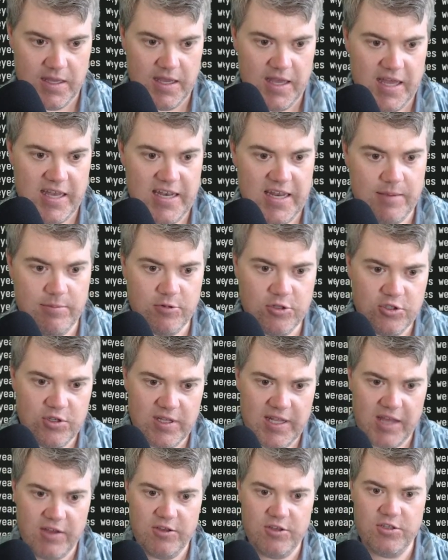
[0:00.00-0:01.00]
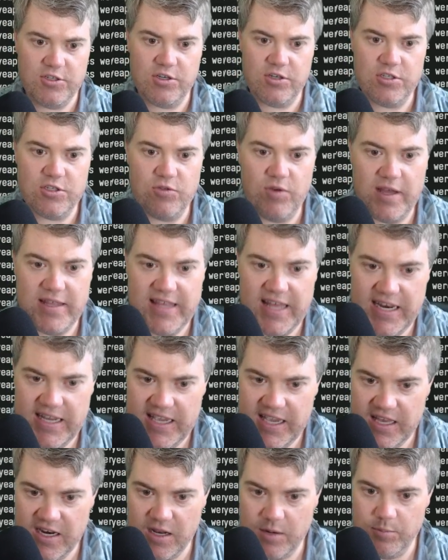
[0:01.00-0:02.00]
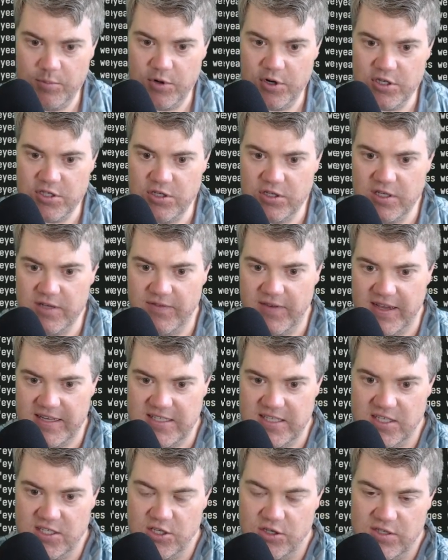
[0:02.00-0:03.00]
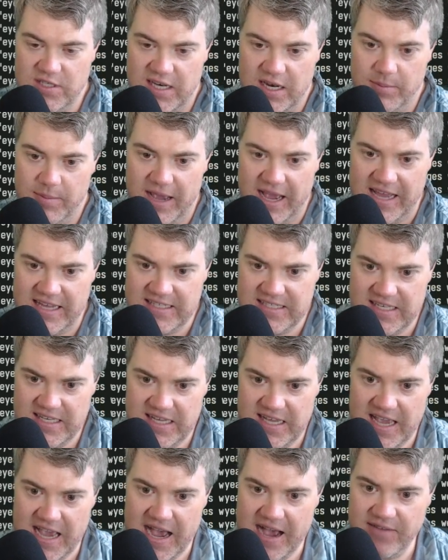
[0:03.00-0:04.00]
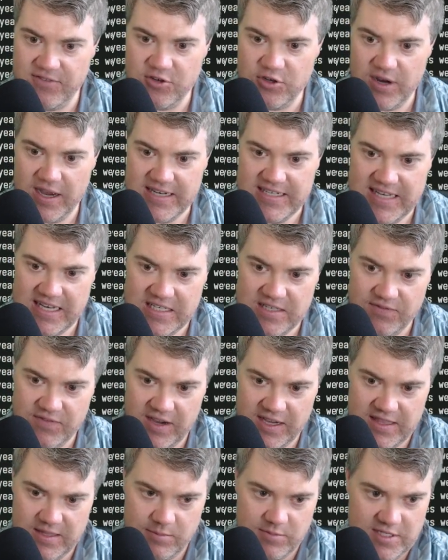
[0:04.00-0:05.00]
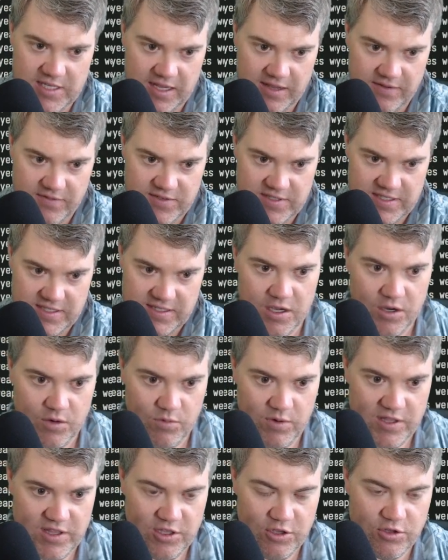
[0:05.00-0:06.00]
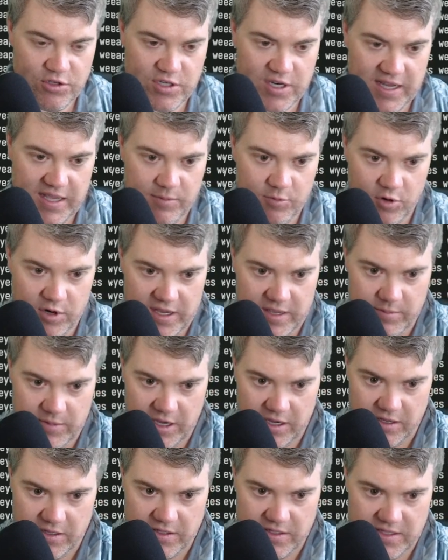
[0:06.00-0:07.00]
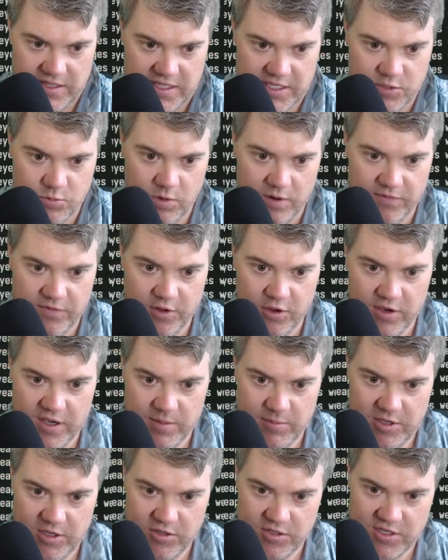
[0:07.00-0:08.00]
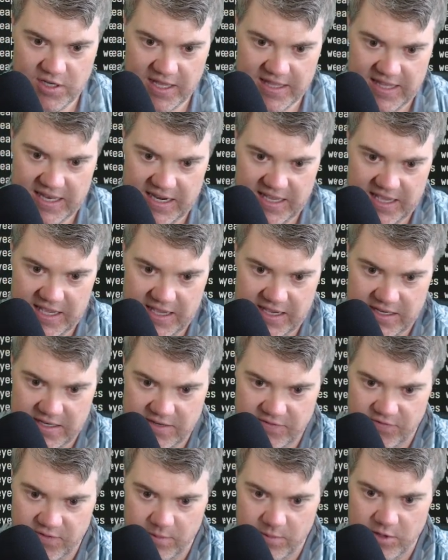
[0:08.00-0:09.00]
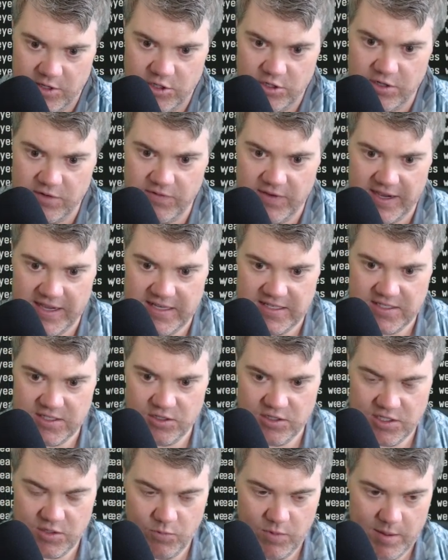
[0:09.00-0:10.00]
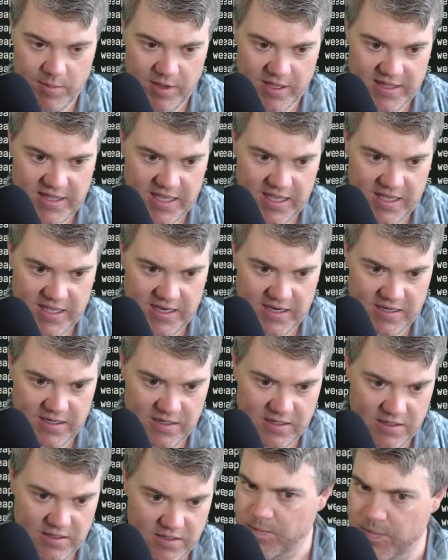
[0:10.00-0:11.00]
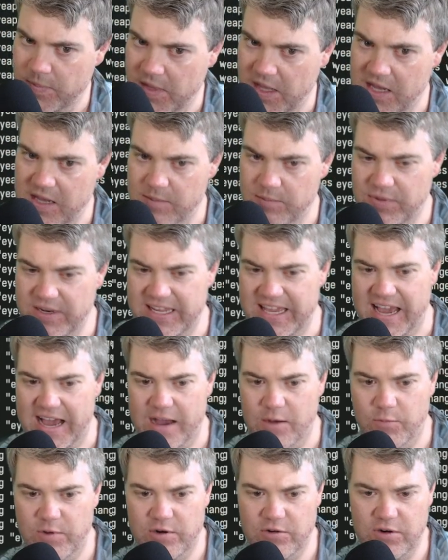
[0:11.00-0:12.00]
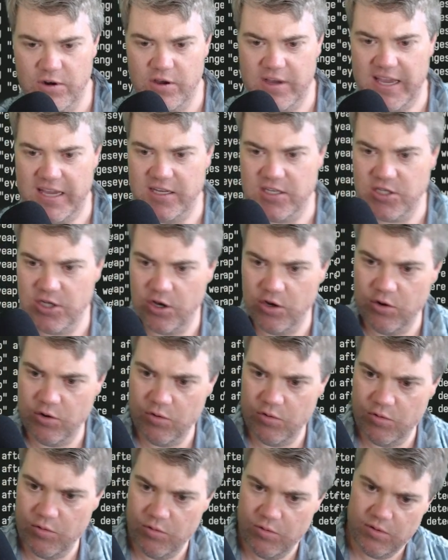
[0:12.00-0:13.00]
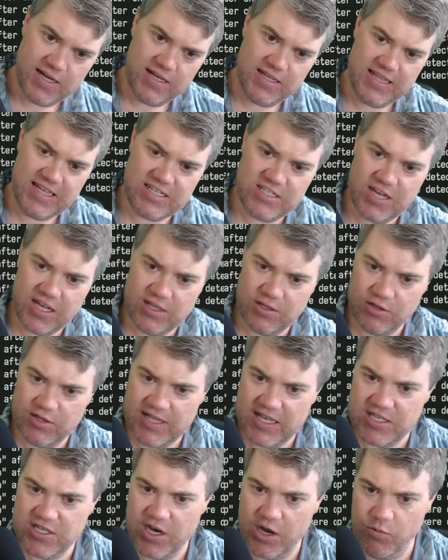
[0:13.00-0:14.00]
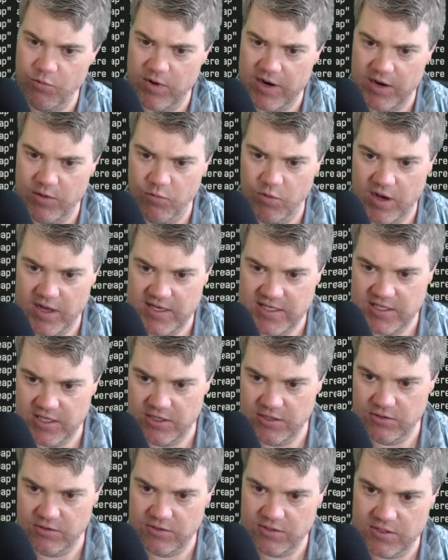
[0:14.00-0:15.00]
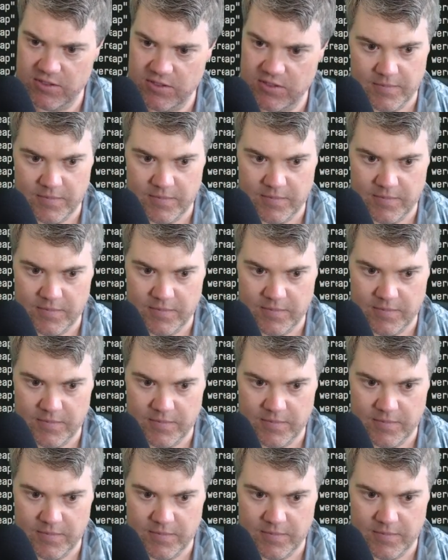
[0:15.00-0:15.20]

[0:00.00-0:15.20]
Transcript: Enabled to allow users to authenticate on personal devices using a passkey after identifying themselves with username or email. This workflow can be used to authenticate from a new device using WebAuthn. But yeah, we don't, okay, so that's not what I want to use.